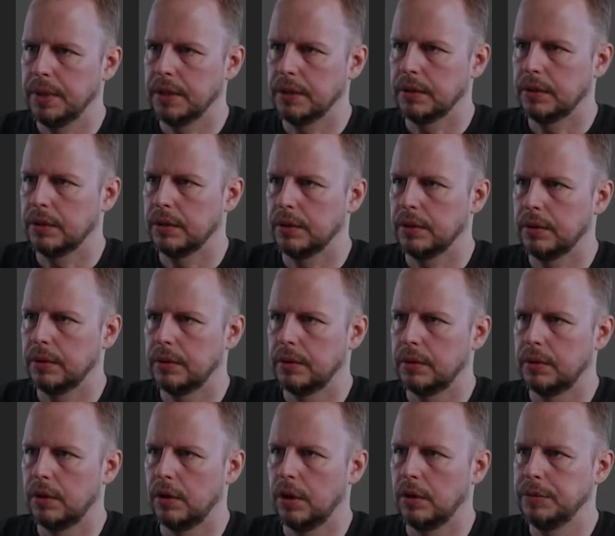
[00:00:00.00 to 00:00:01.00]
into
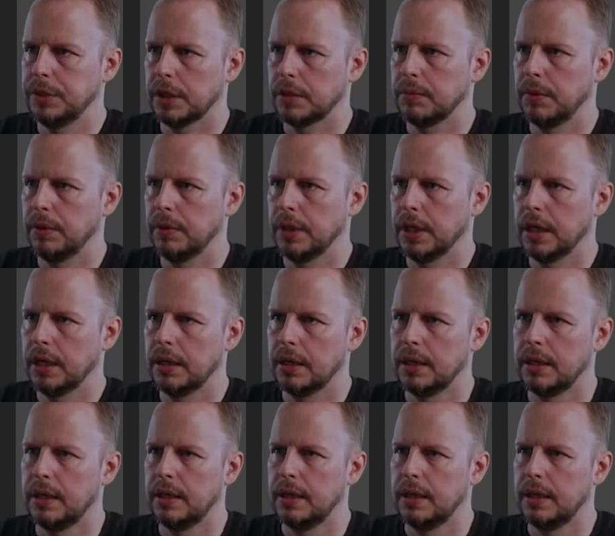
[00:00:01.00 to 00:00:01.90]
object mode again.